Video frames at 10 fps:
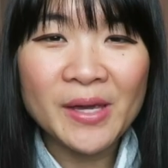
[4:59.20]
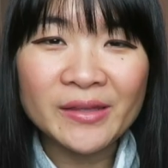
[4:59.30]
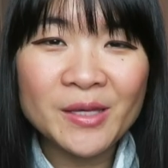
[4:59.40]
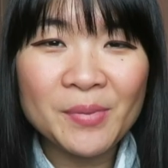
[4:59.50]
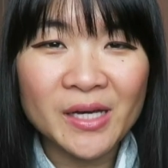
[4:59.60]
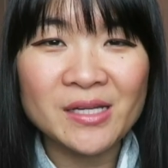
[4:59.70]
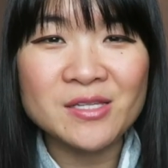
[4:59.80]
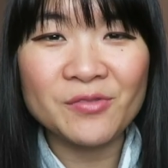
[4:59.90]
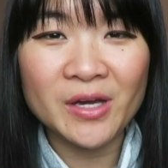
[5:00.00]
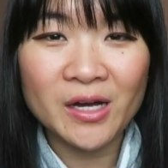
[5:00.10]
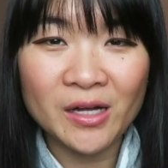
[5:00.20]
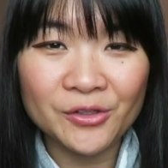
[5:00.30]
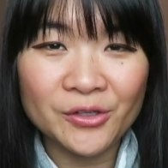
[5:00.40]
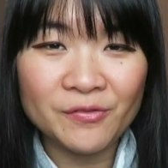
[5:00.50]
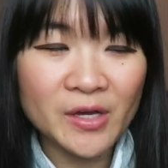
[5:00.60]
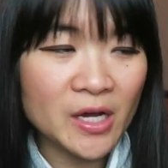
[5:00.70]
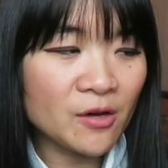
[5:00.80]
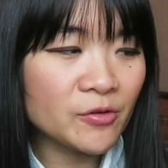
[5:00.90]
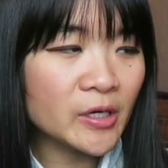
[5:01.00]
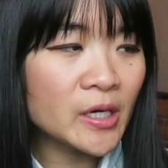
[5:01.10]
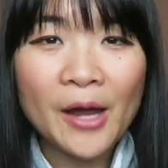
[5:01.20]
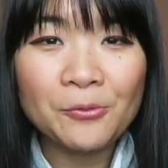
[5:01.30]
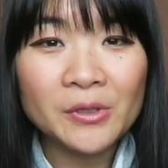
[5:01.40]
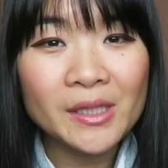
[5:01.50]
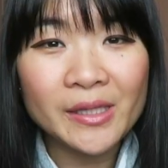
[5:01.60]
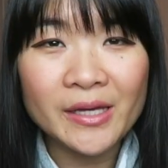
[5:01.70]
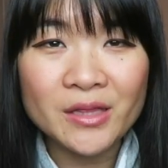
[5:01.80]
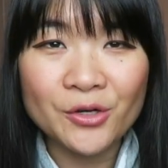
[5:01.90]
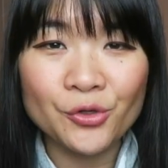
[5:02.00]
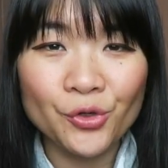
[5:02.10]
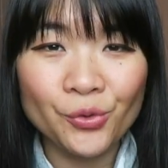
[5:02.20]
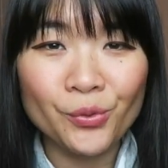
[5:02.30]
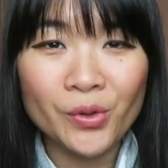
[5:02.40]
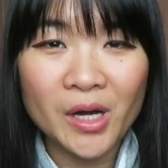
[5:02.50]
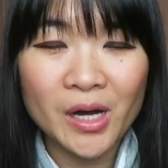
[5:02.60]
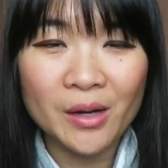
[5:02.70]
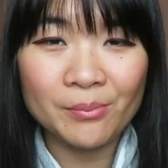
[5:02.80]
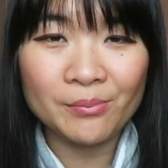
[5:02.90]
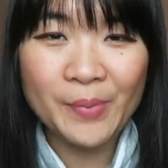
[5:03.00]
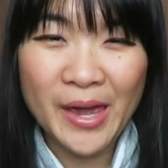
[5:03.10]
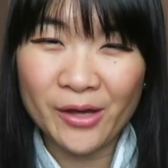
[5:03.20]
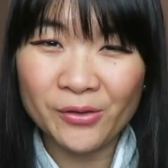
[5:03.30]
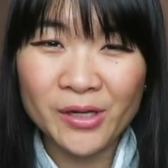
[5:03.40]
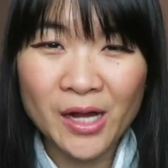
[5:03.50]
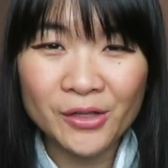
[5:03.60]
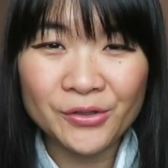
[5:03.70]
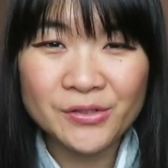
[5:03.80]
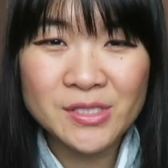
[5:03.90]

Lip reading: mainly because of the color of the cover. I really like their new pale color